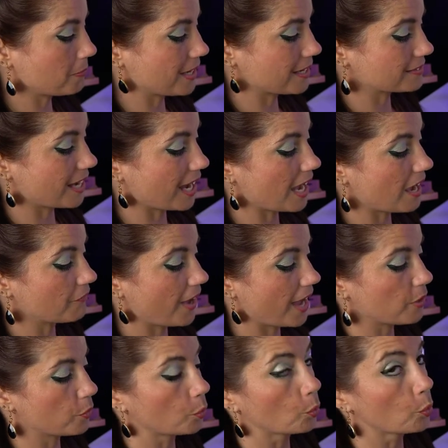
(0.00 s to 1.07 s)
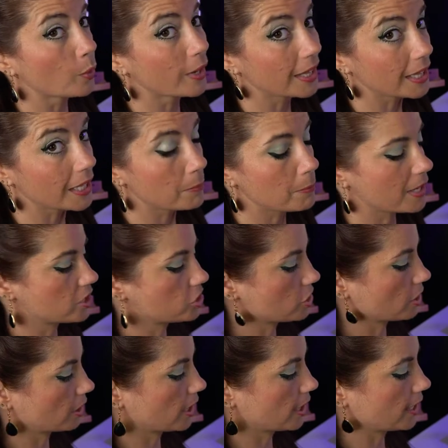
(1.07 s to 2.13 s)
because I have a really big
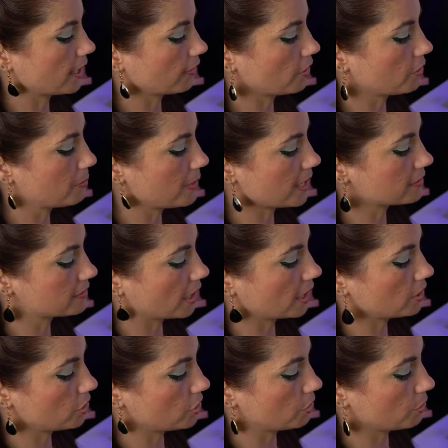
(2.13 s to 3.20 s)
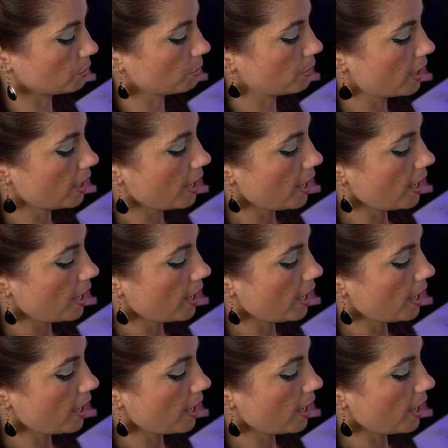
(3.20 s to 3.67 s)
chunk of yellow because I knew